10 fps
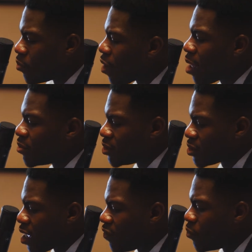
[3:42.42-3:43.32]
The problem
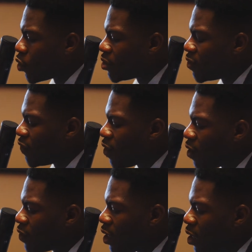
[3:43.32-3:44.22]
just kind of morphed and
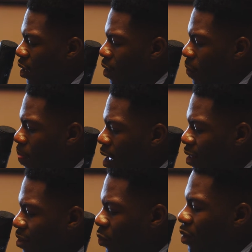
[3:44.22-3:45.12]
evolved.
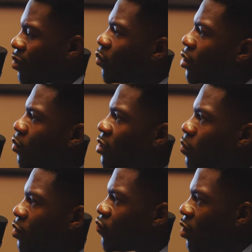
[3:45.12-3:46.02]
I think what's
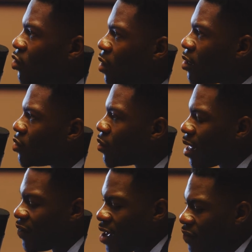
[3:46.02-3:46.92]
most frustrating to a
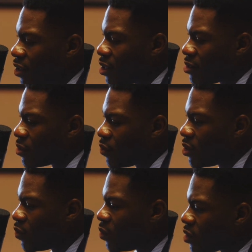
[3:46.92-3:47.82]
lot of advocates
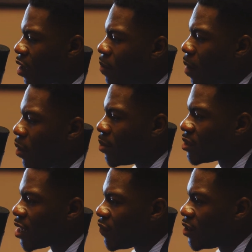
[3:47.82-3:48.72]
when we talk about public
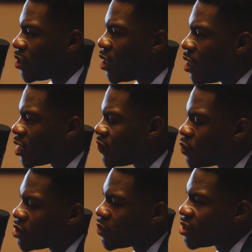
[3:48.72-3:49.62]
safety is
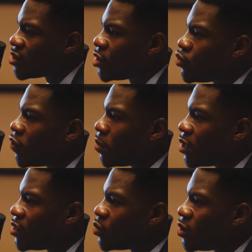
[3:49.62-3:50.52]
fused in with this issue of
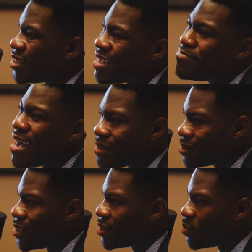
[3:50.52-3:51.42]
police, which it makes
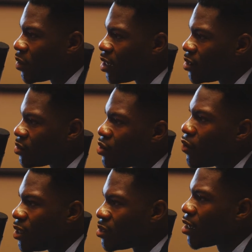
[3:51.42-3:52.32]
sense because
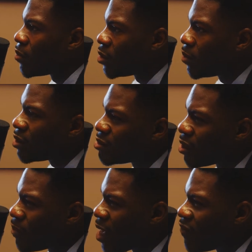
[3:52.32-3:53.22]
it is incumbent on police to
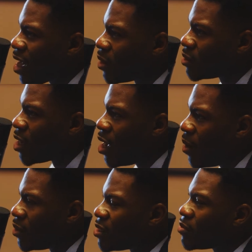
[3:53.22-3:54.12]
combat violence,
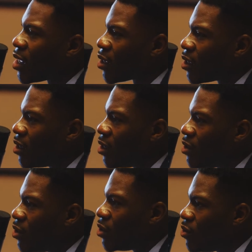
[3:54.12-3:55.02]
but it seems like
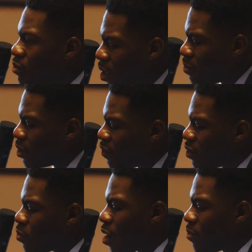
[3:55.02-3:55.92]
you may believe
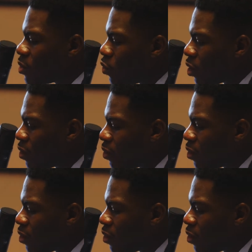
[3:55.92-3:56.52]
that the problem is more